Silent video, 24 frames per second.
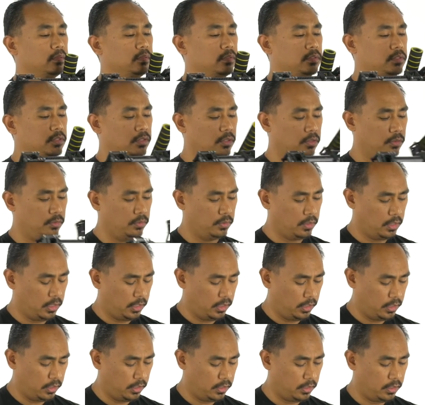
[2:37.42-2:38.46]
So
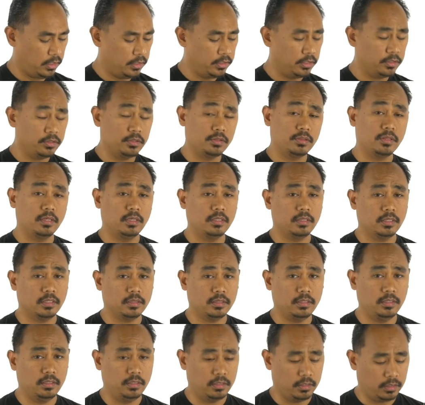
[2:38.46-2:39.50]
another thing
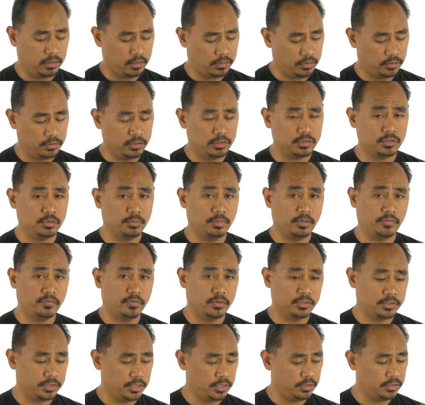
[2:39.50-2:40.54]
that the 32-bit
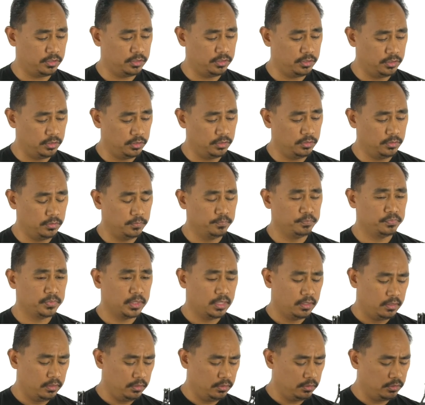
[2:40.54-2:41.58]
version could do,
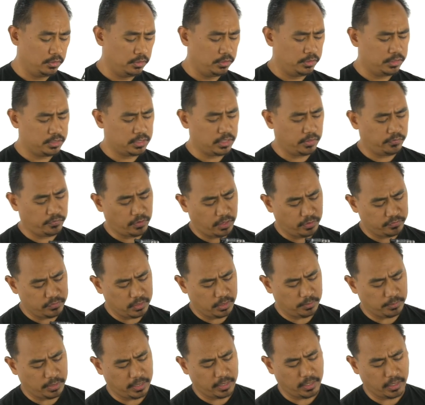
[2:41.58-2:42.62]
you'll notice that if I have to
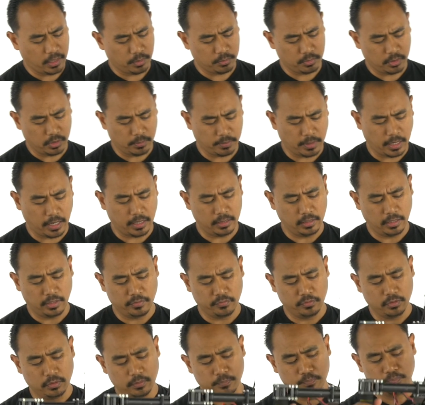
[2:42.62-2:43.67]
get my camera up eye
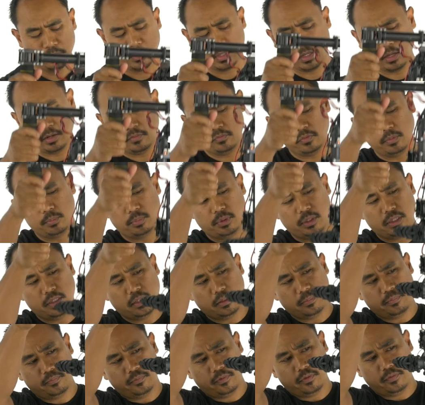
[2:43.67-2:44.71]
level, I have to bring it
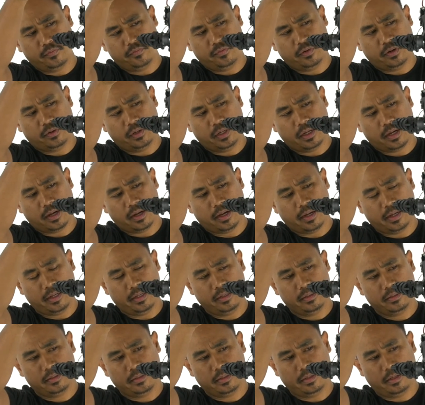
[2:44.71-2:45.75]
up very
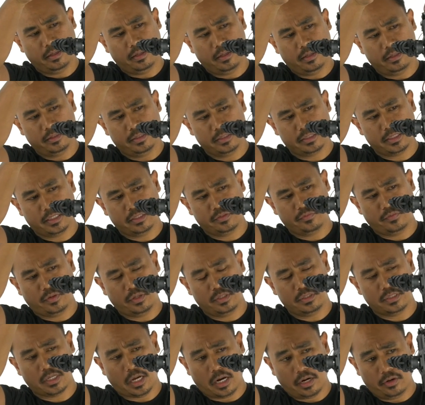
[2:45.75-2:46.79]
high. This gets
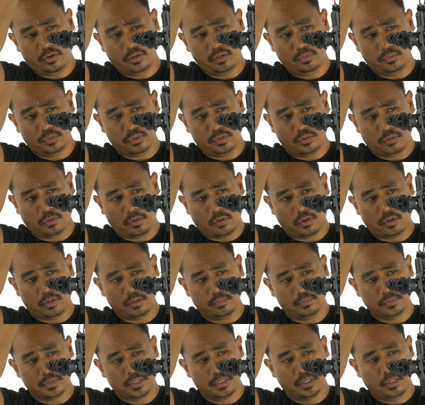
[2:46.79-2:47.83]
very tiring with your
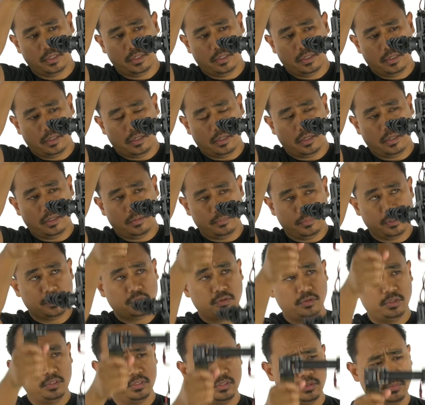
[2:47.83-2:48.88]
arms. The
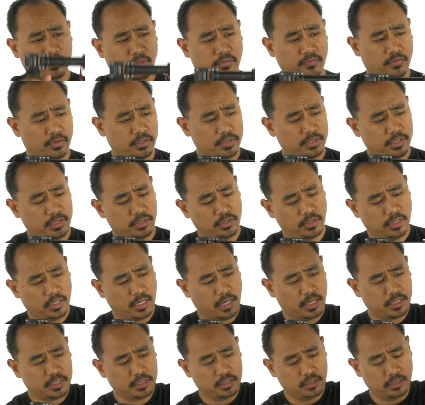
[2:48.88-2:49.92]
32-bit version, you can
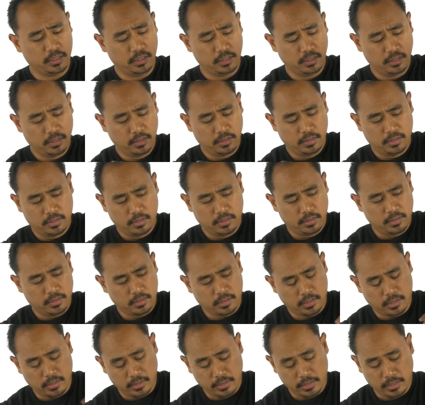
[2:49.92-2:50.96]
actually
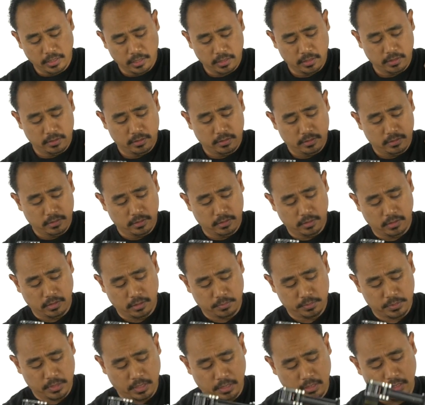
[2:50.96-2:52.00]
get it
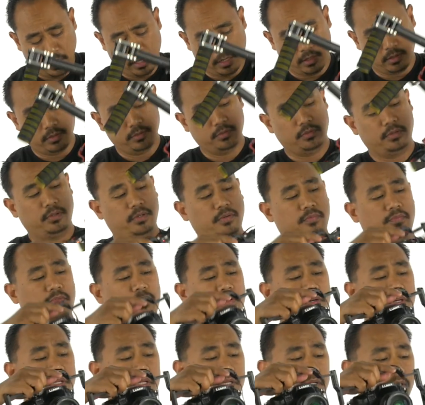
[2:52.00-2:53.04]
upside down or
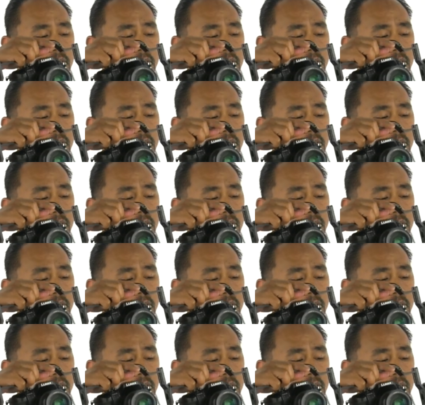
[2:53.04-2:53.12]
inverted.